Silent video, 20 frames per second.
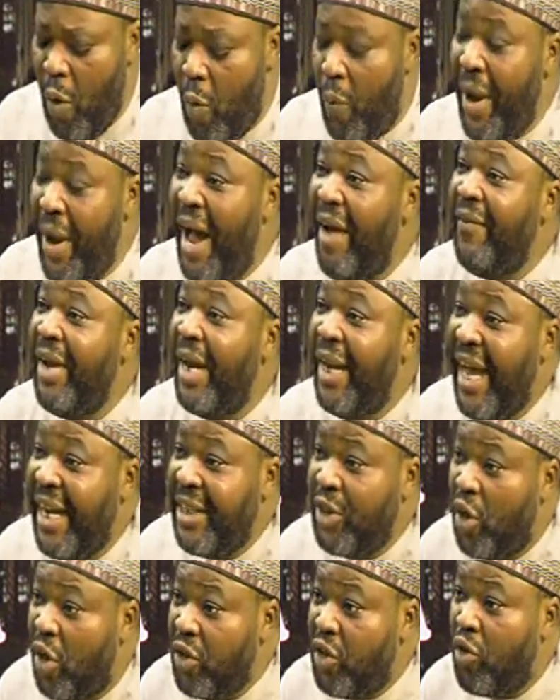we have
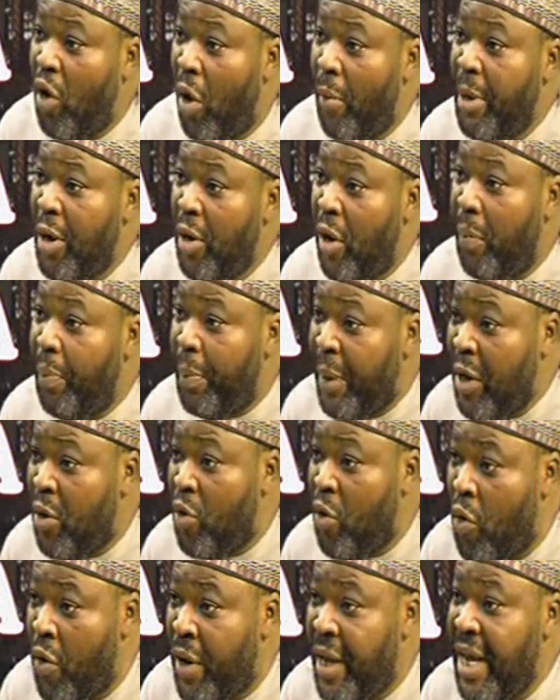elections coming up in
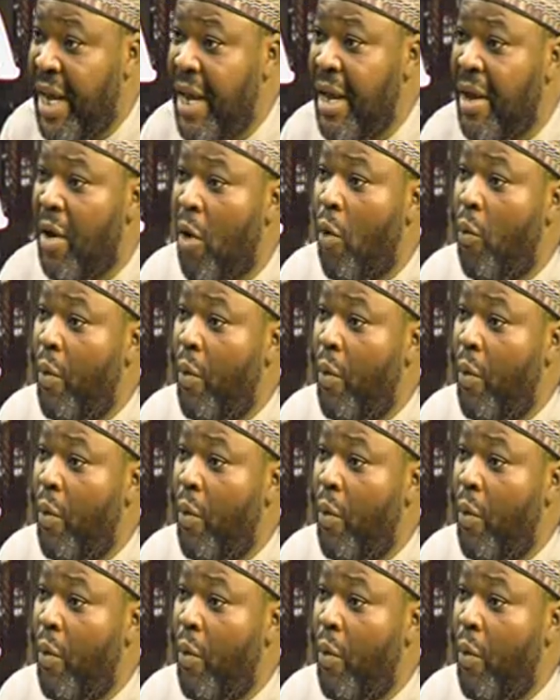Kogi,